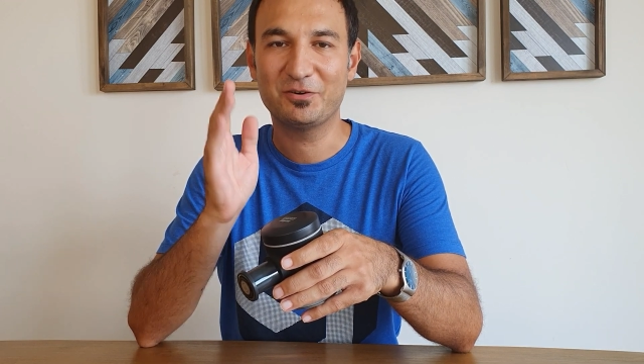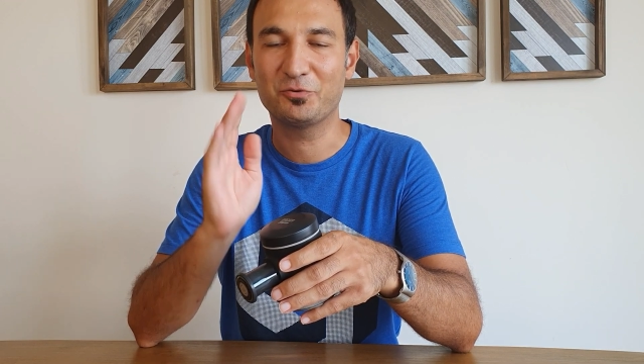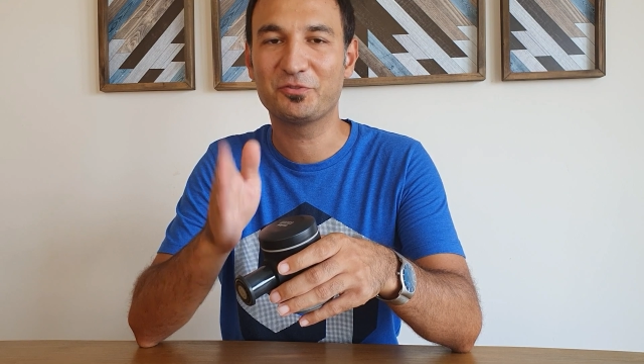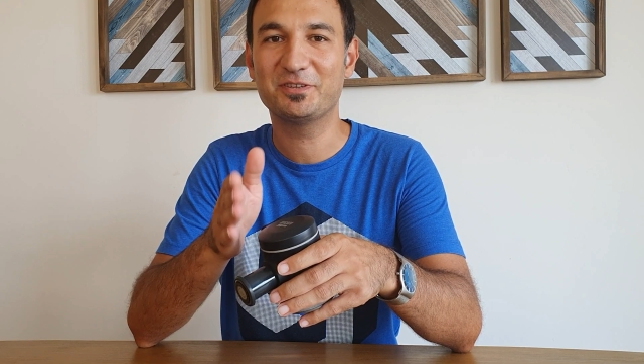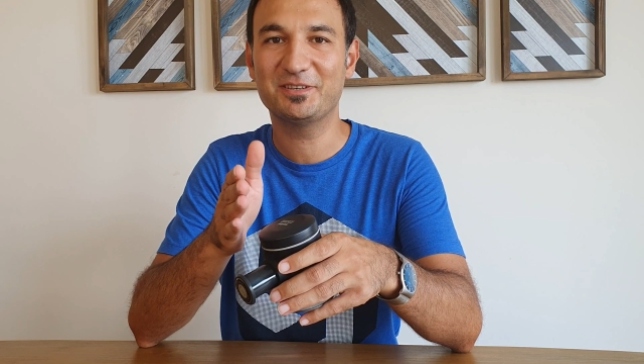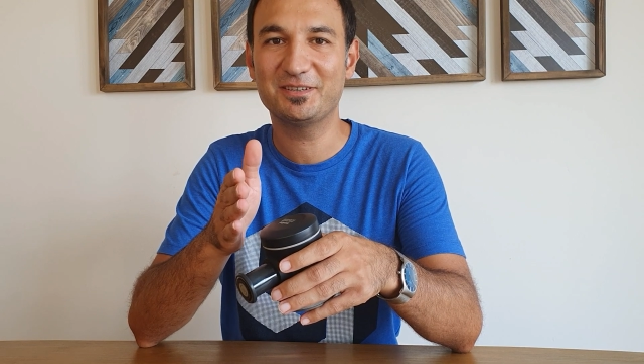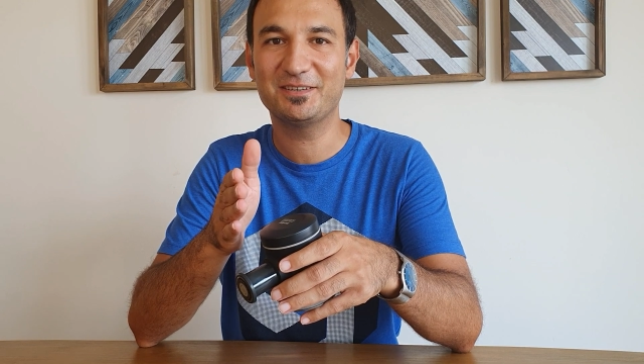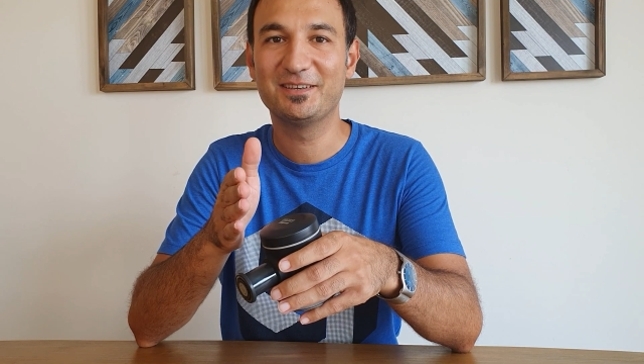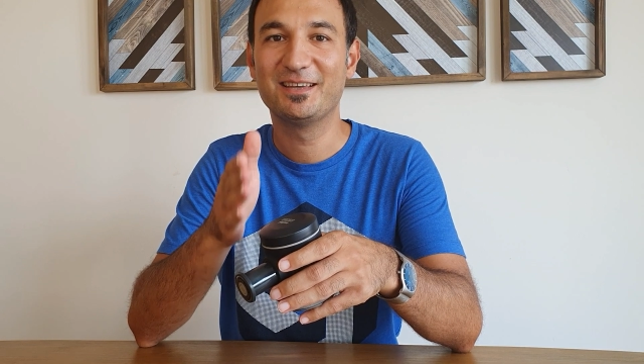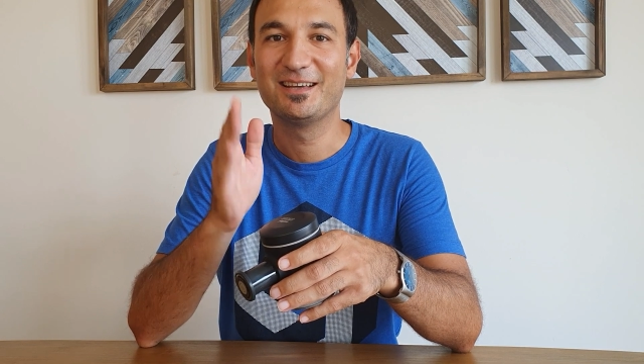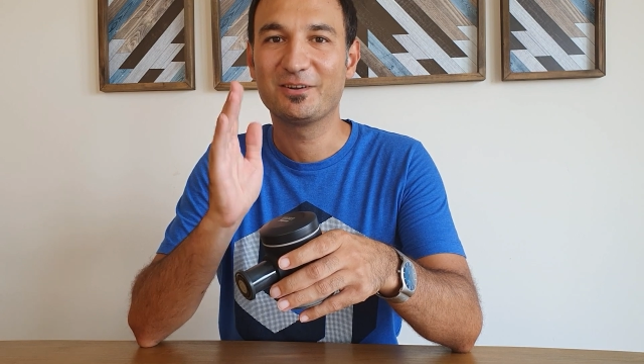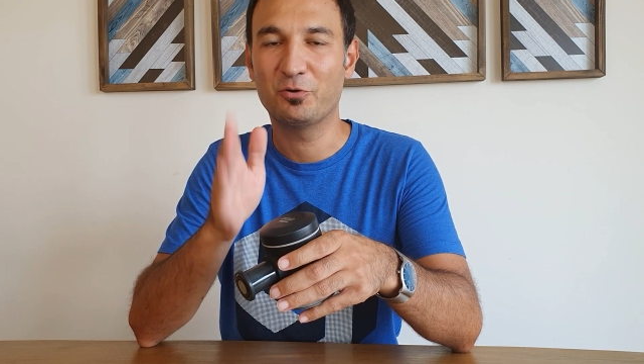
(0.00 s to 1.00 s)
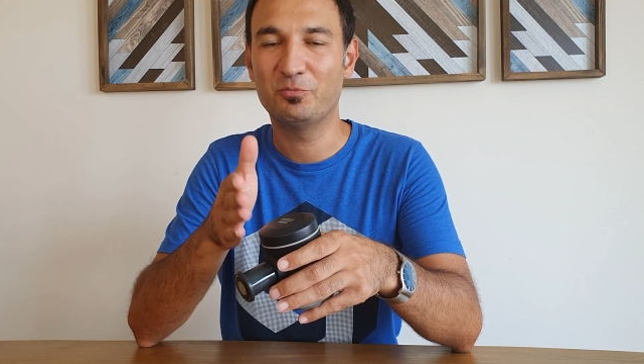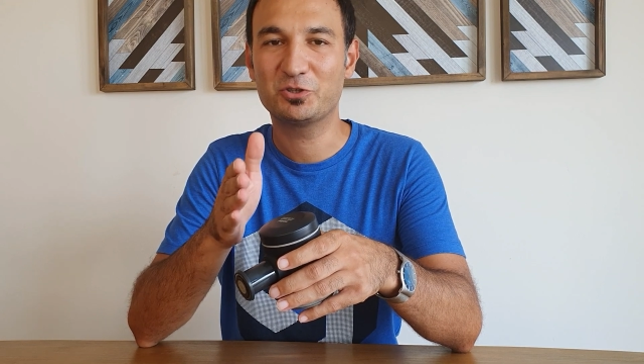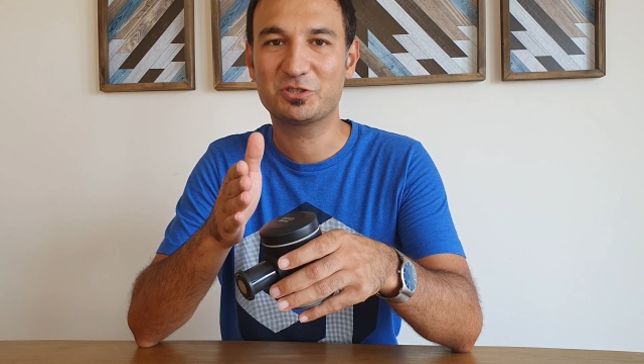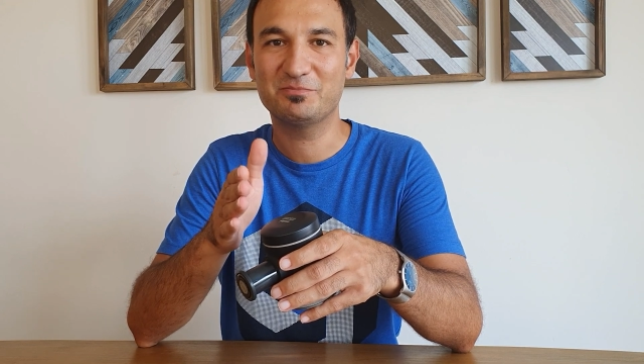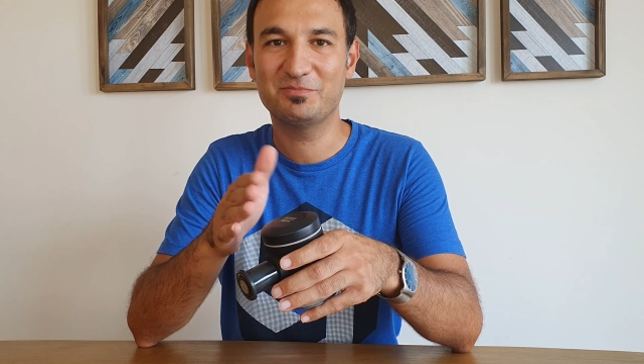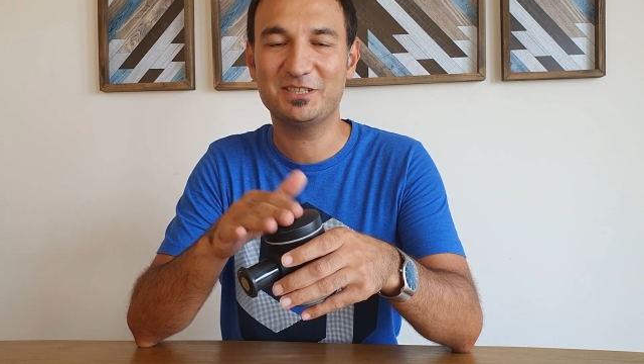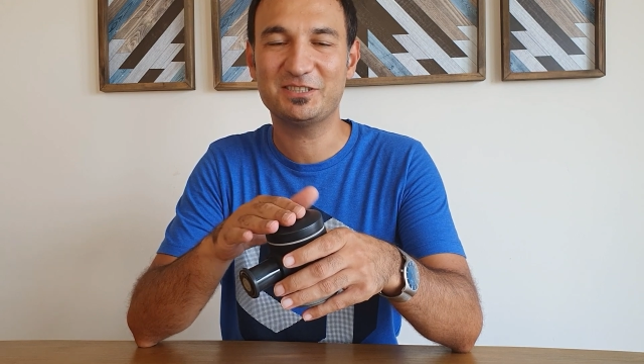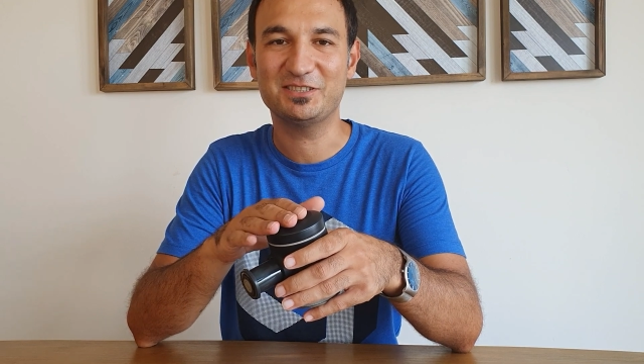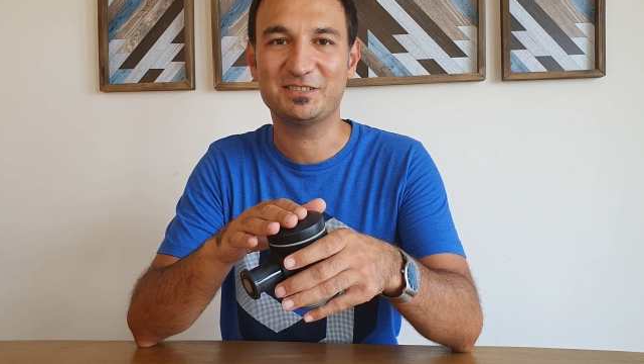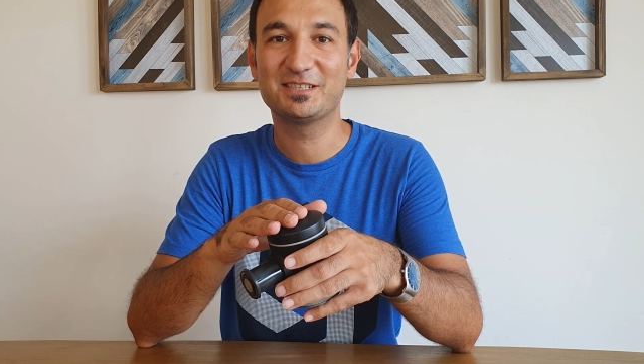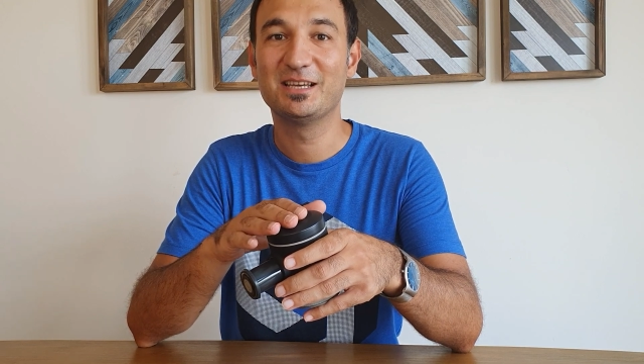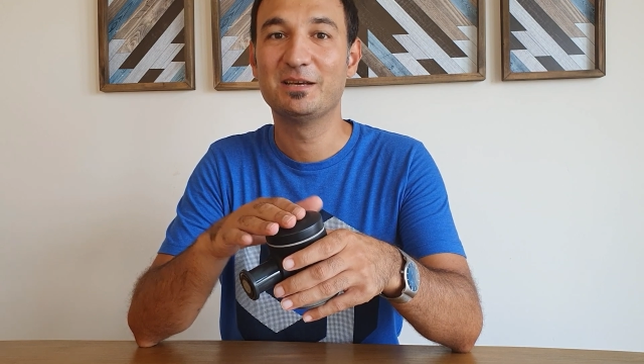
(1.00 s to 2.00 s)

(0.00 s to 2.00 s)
on the commercial machines.